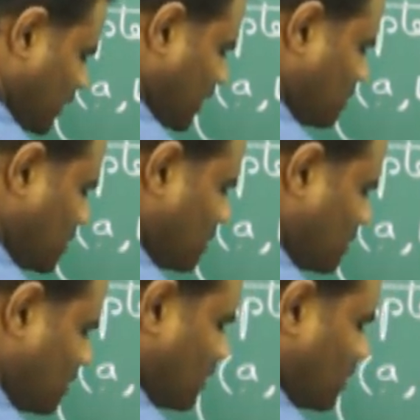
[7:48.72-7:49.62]
ab
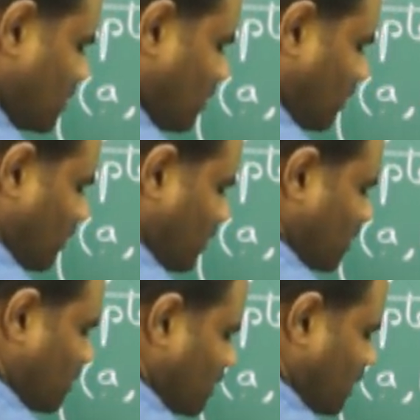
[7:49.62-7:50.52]
or
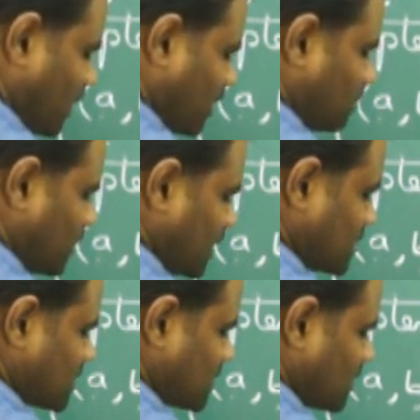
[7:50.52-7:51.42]
a
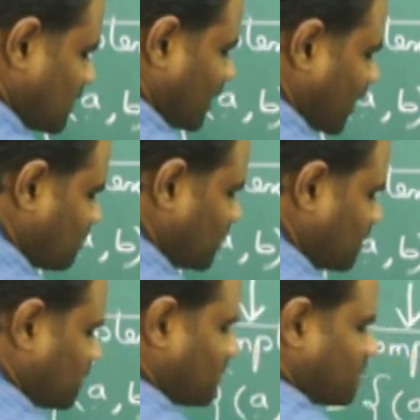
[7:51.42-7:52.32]
plus ib
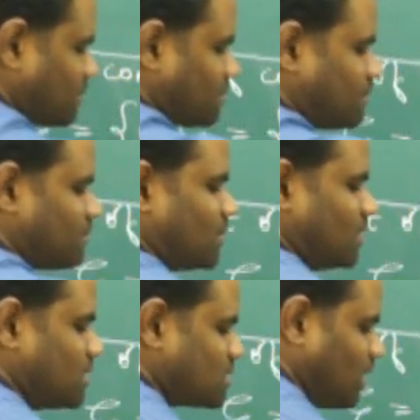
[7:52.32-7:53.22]

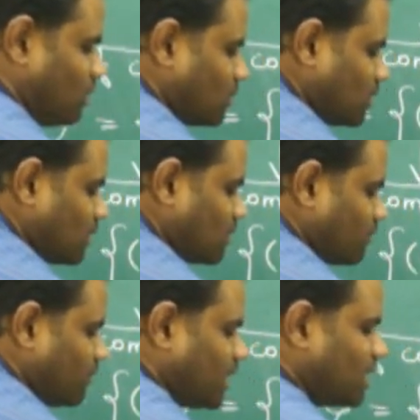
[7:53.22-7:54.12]
is how we